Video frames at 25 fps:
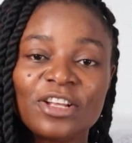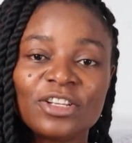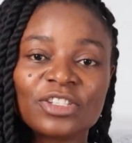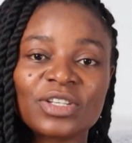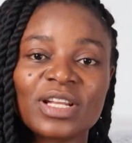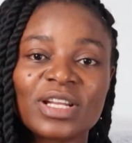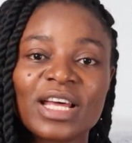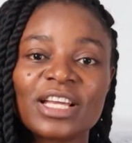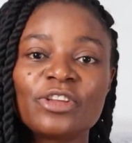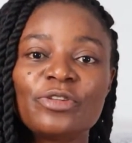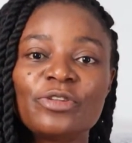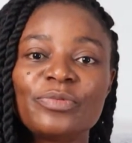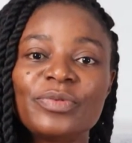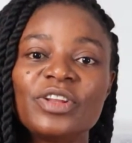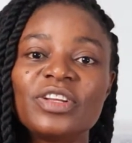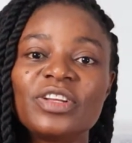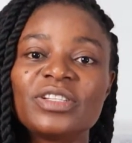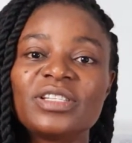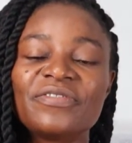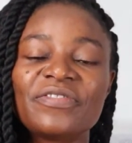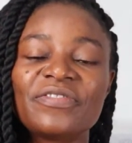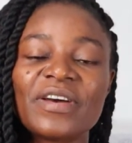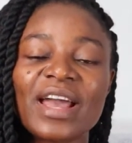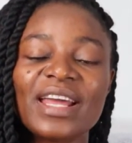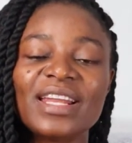so that you'll be
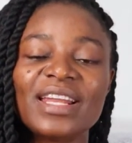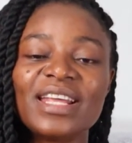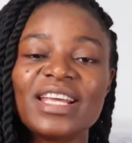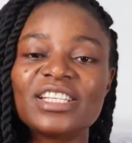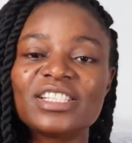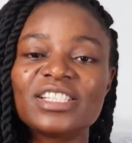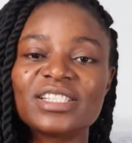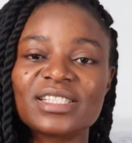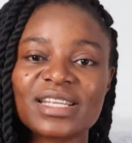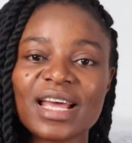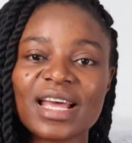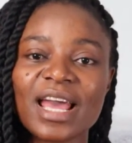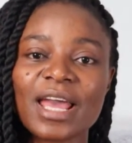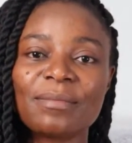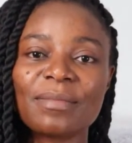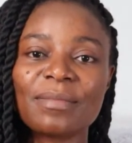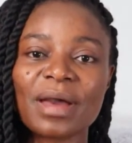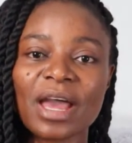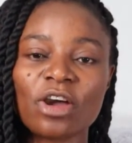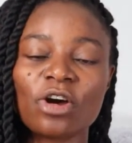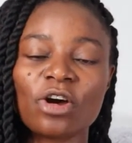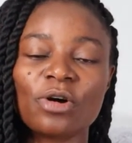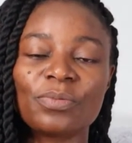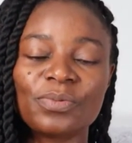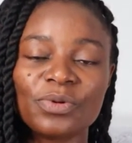notified each time
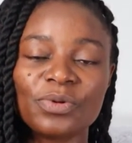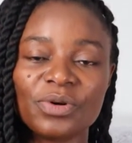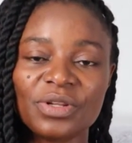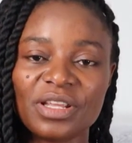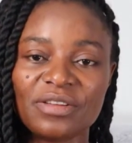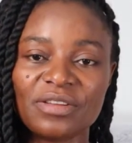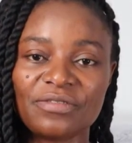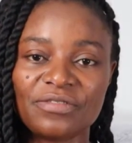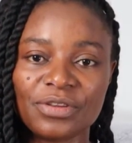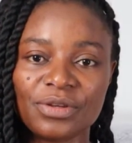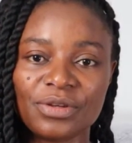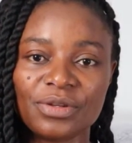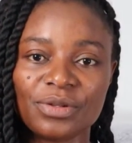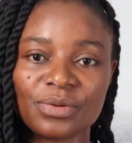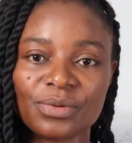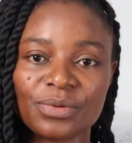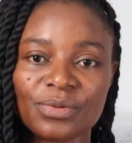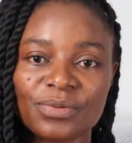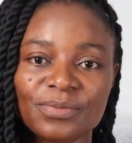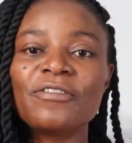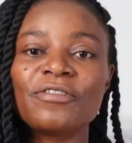I upload a video.